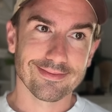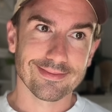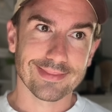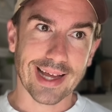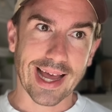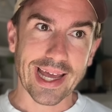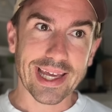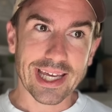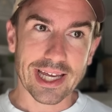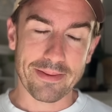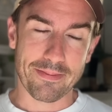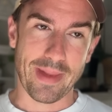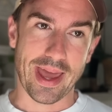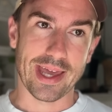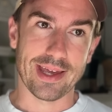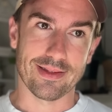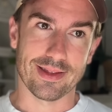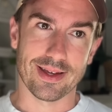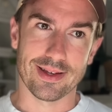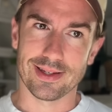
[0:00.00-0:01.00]
I could
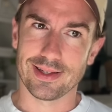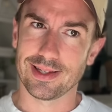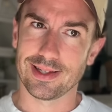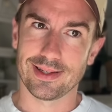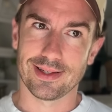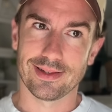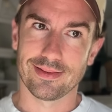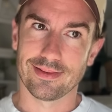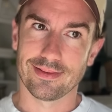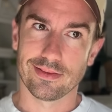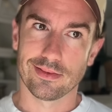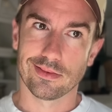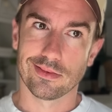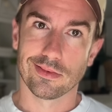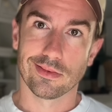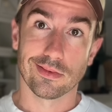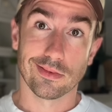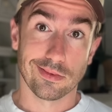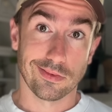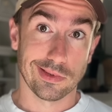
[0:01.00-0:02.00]
make this
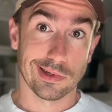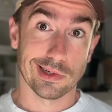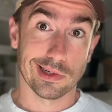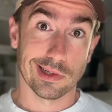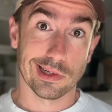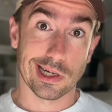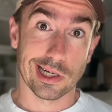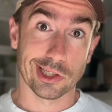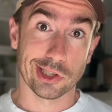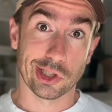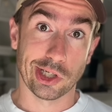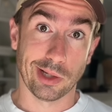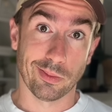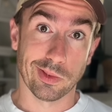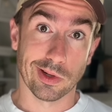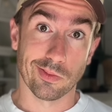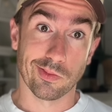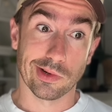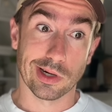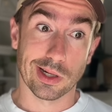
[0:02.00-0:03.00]
for a lot
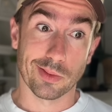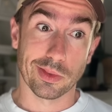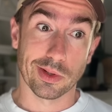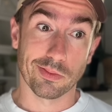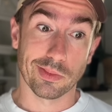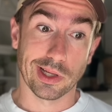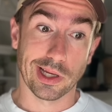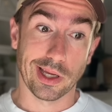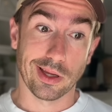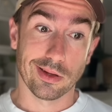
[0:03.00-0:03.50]
cheaper probably.